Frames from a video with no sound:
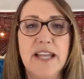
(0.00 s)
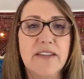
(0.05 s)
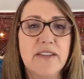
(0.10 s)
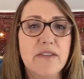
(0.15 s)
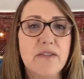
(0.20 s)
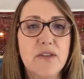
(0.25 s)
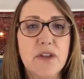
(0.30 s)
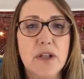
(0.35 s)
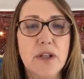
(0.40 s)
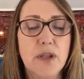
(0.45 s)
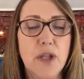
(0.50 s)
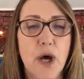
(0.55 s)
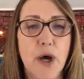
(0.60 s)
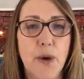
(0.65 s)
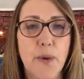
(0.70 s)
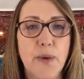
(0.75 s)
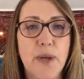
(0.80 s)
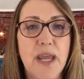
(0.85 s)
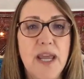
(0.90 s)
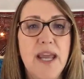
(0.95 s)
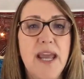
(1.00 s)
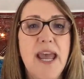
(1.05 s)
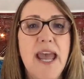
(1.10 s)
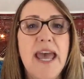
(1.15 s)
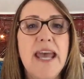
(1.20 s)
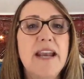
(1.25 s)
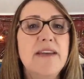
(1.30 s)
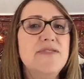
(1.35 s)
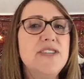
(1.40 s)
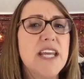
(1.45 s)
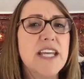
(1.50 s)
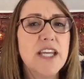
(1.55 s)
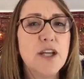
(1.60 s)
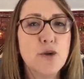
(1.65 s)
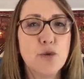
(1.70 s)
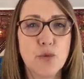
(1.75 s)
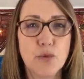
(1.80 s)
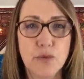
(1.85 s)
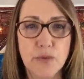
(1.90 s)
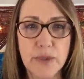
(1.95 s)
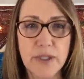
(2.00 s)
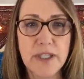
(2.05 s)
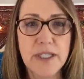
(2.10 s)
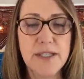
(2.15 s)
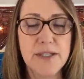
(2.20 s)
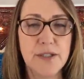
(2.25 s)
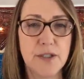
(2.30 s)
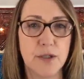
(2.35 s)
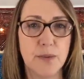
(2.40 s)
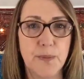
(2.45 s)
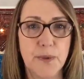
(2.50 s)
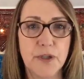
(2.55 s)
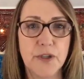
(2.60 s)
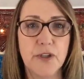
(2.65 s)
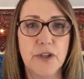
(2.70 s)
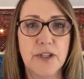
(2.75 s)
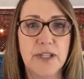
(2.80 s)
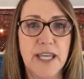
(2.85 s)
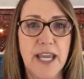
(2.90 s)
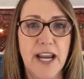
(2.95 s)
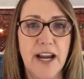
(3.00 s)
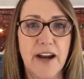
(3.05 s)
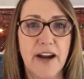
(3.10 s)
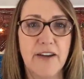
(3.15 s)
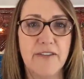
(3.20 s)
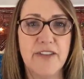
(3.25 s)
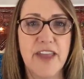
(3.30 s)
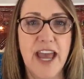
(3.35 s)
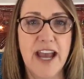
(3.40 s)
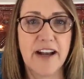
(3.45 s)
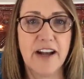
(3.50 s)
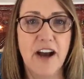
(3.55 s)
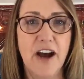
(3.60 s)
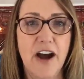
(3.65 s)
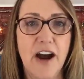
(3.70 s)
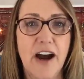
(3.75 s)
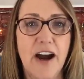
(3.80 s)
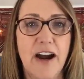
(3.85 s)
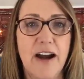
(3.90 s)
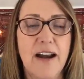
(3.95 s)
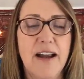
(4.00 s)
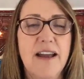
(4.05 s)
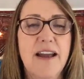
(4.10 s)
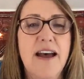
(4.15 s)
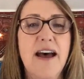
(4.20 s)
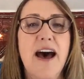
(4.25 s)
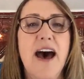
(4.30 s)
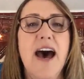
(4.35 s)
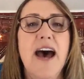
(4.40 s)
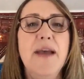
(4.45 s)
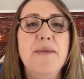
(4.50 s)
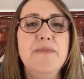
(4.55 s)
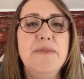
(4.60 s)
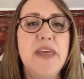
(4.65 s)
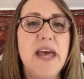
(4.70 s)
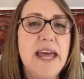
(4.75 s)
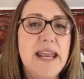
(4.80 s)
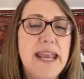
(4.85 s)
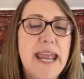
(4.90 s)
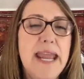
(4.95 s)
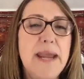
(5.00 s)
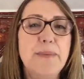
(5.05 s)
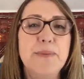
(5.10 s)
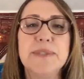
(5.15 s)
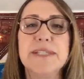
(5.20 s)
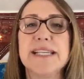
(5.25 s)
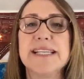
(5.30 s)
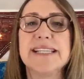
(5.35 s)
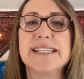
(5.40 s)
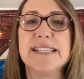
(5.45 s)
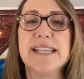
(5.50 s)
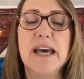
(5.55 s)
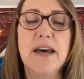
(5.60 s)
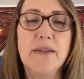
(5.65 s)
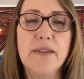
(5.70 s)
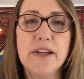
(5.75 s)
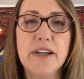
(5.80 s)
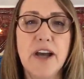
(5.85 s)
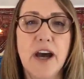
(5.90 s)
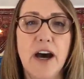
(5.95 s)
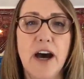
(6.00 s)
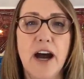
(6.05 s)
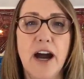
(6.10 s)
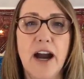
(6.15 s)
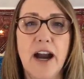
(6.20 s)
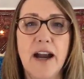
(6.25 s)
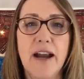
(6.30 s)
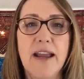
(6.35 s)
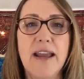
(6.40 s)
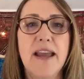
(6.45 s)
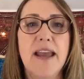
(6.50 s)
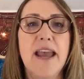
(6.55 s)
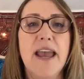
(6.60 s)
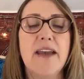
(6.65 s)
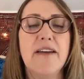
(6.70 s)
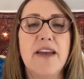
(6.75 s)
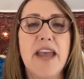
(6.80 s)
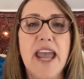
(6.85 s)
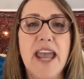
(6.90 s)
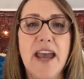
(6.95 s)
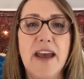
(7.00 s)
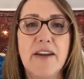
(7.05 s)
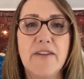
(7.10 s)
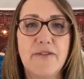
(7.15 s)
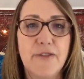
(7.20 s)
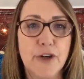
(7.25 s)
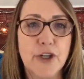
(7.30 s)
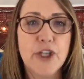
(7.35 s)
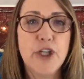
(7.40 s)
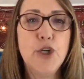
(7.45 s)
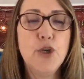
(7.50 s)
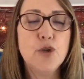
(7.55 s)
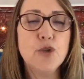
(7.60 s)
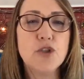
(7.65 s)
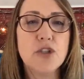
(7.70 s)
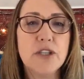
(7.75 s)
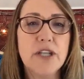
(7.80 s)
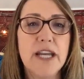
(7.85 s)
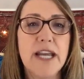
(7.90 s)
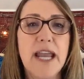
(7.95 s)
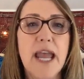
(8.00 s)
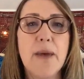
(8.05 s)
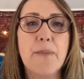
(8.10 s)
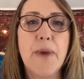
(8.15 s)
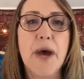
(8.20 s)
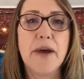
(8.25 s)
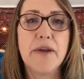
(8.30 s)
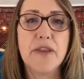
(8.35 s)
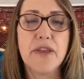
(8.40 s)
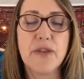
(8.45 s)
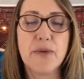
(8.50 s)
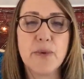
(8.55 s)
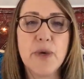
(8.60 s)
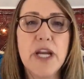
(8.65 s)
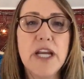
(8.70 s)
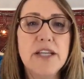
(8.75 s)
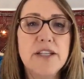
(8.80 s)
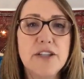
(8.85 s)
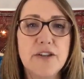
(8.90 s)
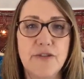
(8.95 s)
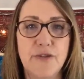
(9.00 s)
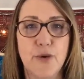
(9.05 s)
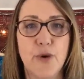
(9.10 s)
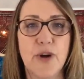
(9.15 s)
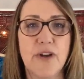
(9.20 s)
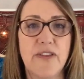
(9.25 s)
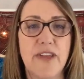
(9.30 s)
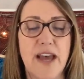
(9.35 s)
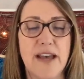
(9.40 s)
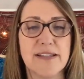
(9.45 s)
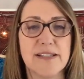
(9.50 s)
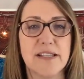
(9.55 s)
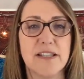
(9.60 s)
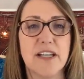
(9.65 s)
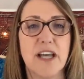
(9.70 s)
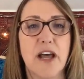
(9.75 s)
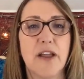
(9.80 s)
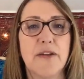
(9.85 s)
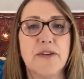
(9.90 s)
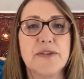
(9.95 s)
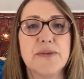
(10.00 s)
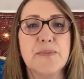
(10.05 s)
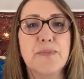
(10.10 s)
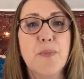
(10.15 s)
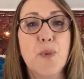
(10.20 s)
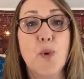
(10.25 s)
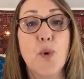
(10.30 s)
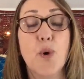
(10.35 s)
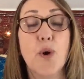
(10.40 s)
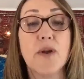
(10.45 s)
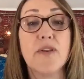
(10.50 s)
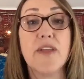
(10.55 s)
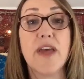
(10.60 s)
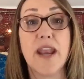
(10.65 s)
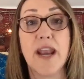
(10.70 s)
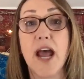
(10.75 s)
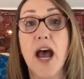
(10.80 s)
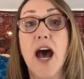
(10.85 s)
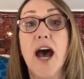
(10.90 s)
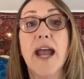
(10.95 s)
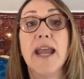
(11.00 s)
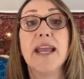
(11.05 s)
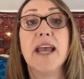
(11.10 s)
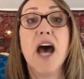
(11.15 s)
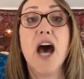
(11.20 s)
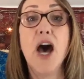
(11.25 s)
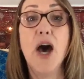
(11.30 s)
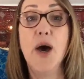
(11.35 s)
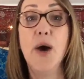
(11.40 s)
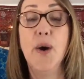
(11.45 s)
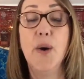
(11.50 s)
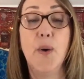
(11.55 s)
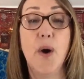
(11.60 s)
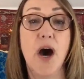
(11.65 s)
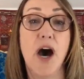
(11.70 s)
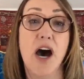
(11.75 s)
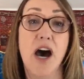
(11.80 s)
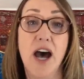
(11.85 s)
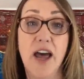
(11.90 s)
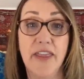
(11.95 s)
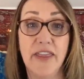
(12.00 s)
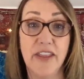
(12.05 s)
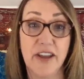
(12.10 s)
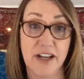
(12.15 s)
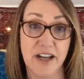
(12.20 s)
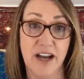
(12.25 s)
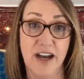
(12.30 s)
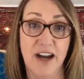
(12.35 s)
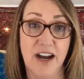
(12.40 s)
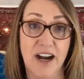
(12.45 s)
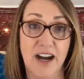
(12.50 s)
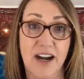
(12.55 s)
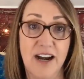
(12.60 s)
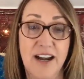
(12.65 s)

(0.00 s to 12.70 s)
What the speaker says: of the loan, and I've taken really super good care of that car, I'm then able to sell the car for usually about $3,000 to $4,000 more than I owe on the car.